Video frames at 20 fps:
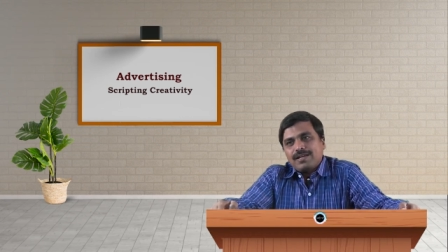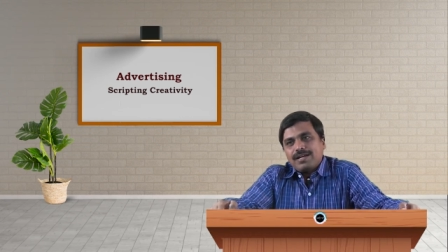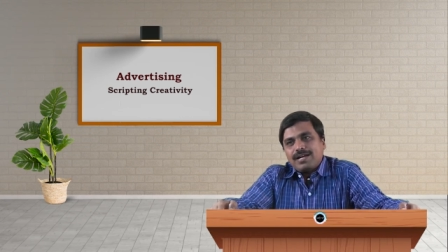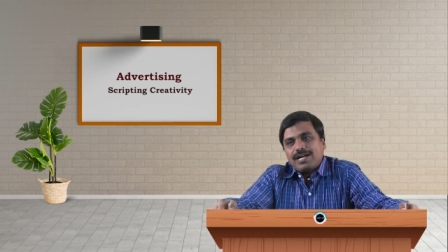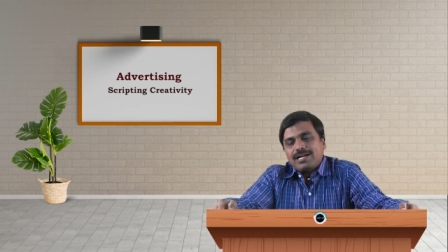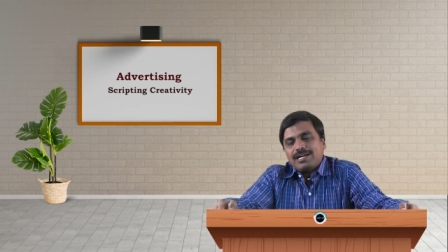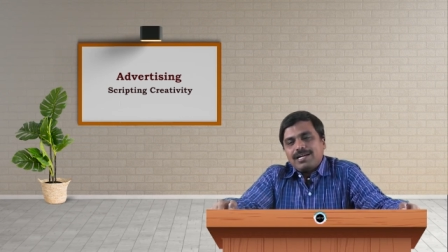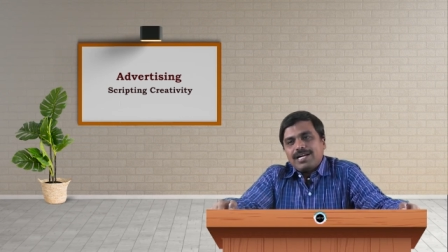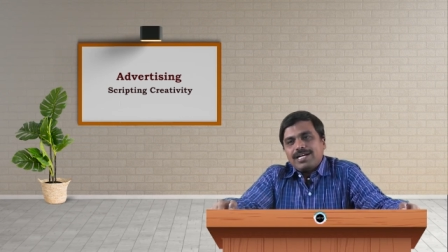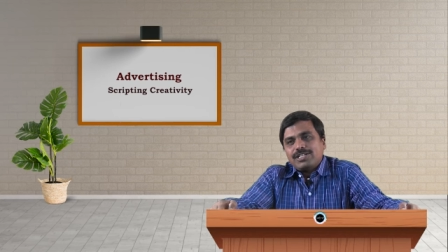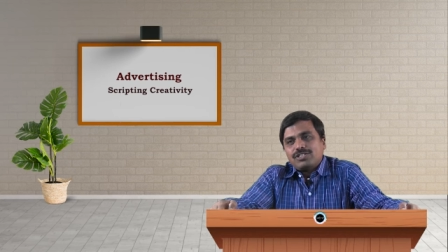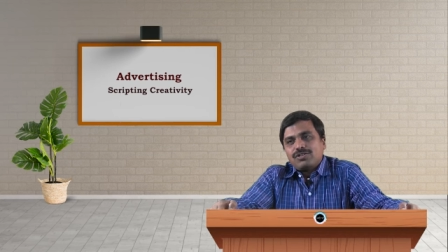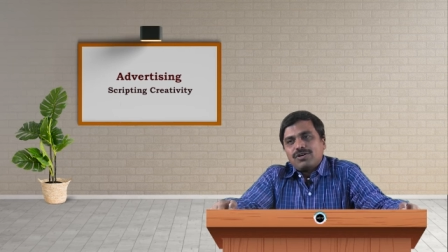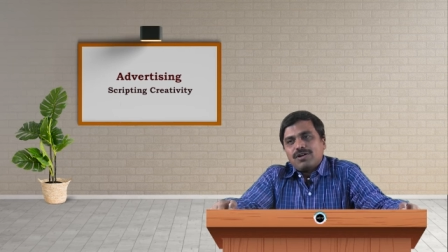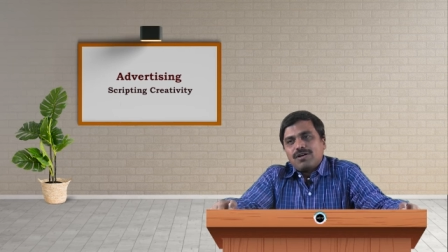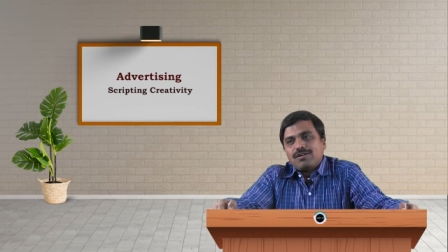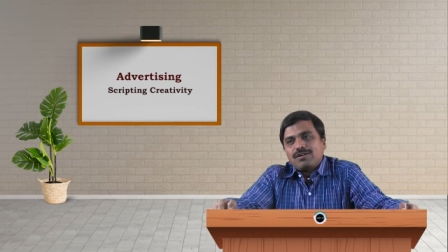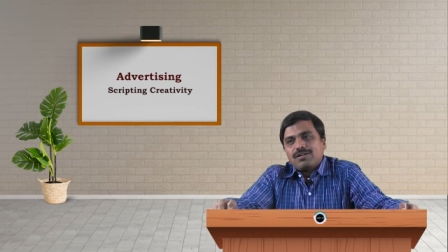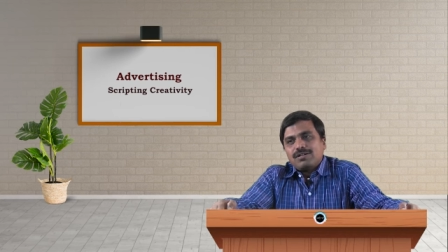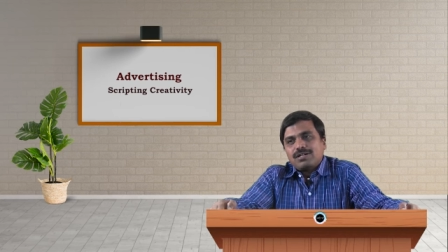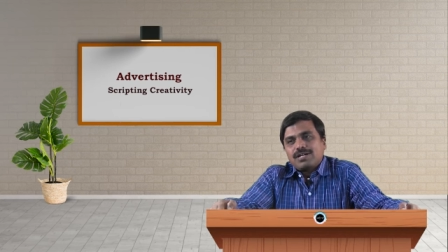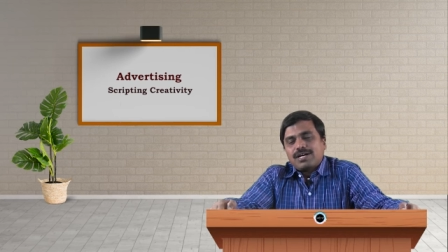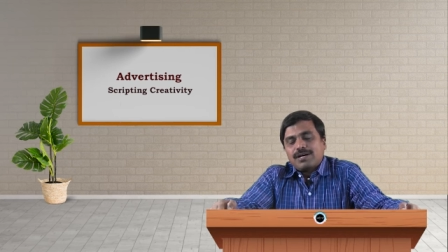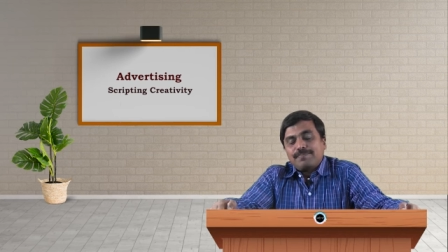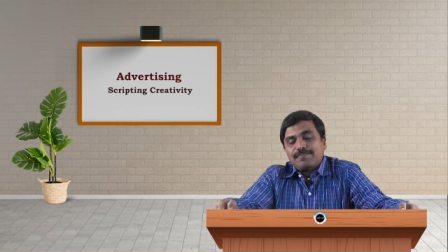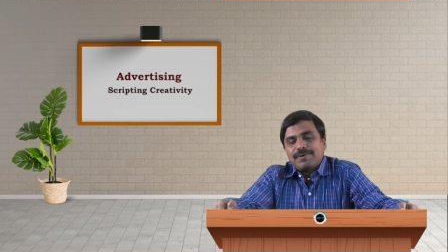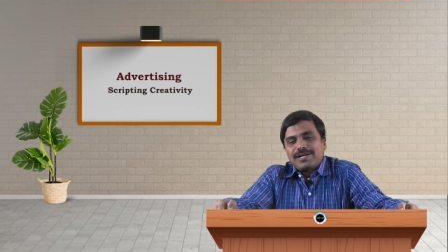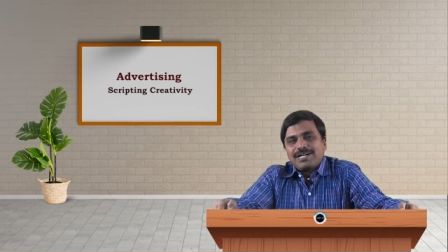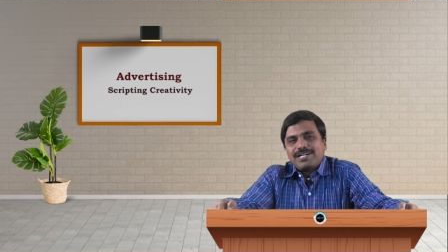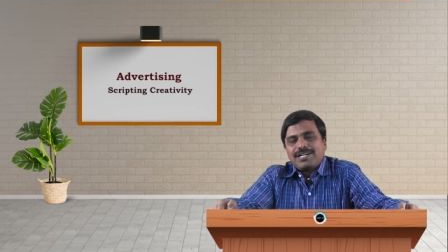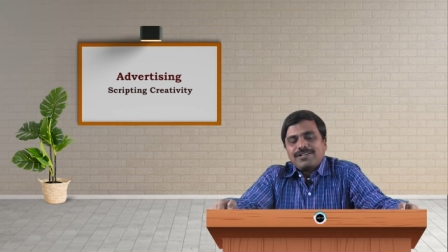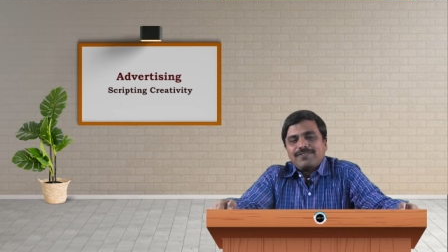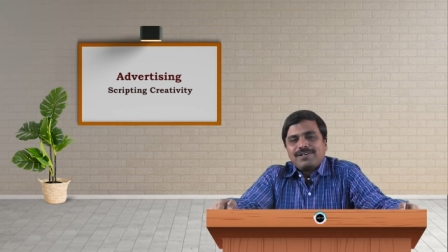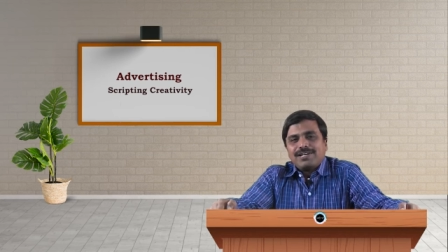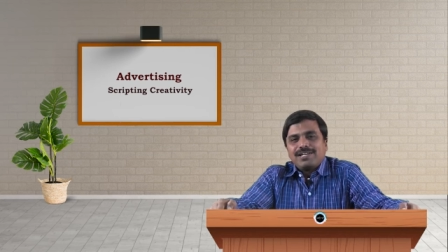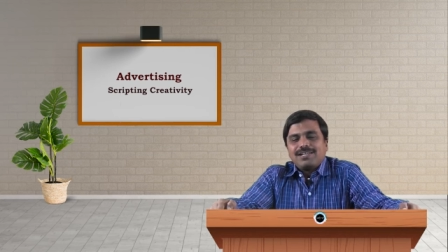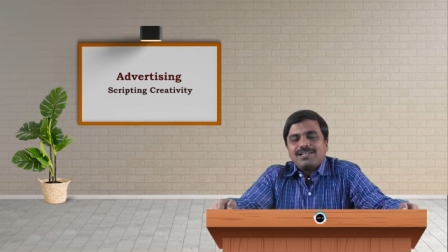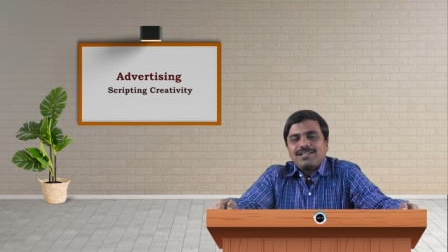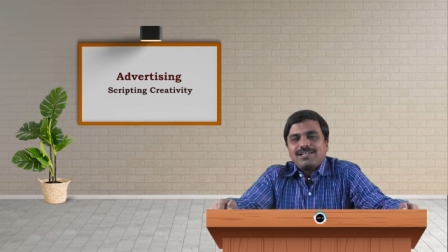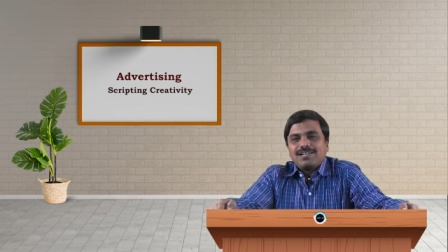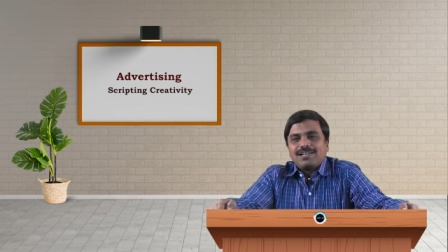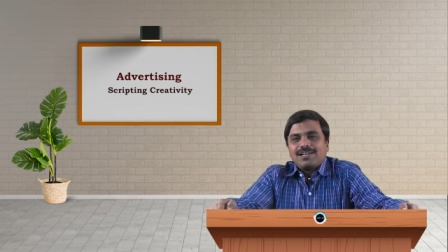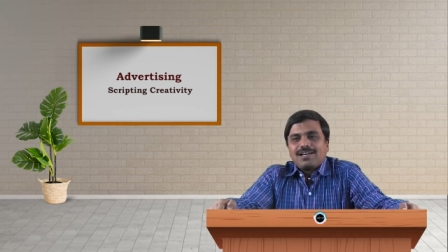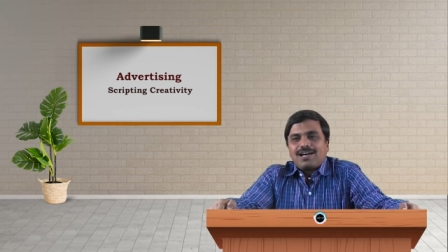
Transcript: And later on, comparatively,